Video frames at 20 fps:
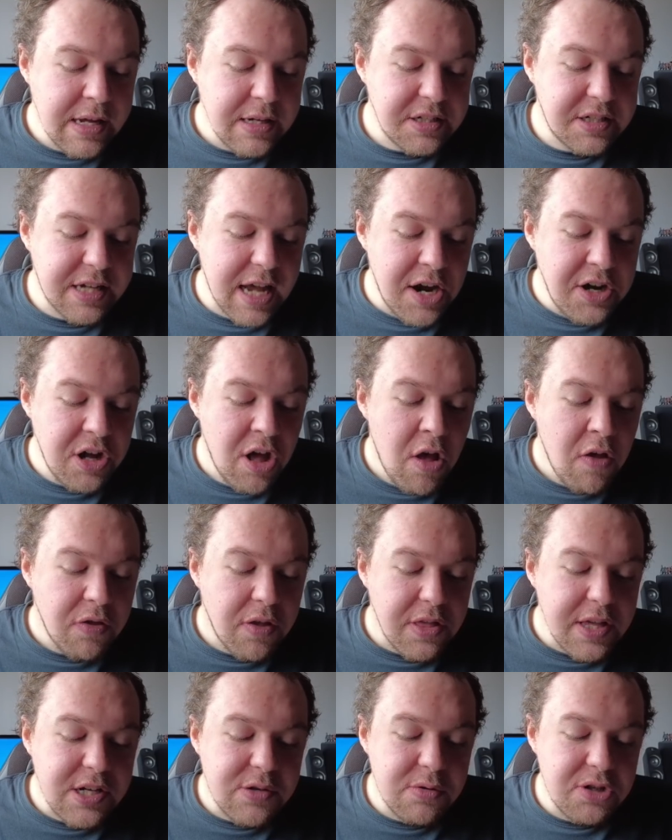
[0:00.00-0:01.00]
said
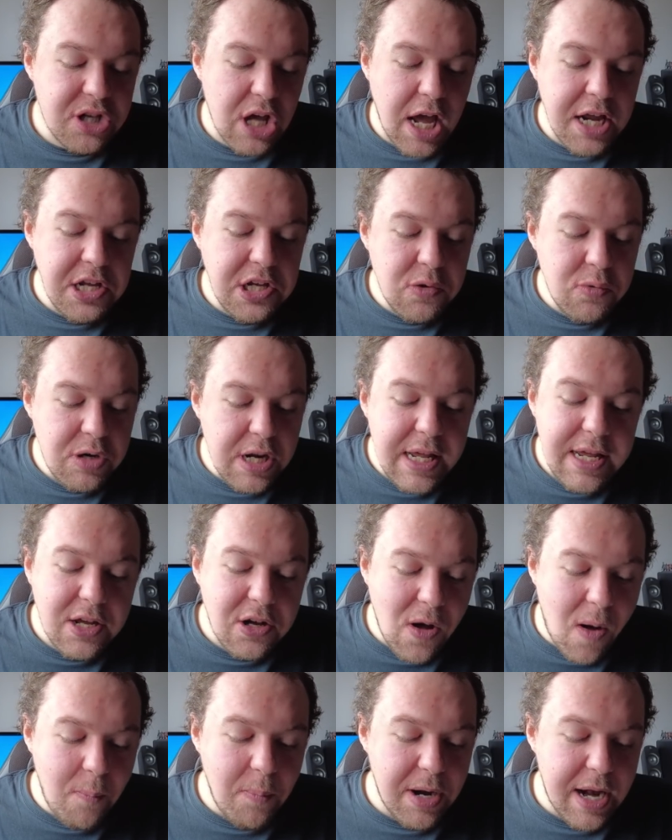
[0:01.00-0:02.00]
that this was a unique
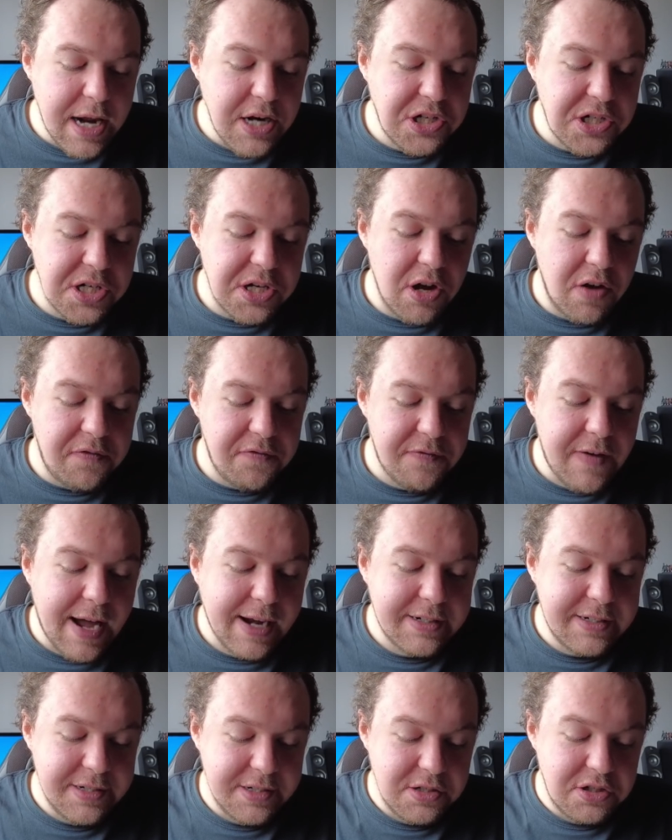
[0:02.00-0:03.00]
combination of
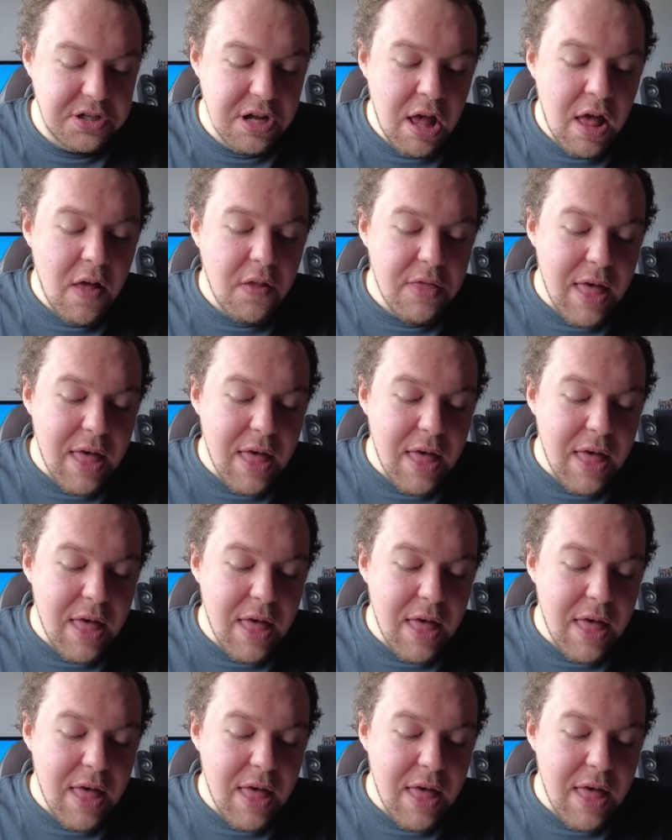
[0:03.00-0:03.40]
factors.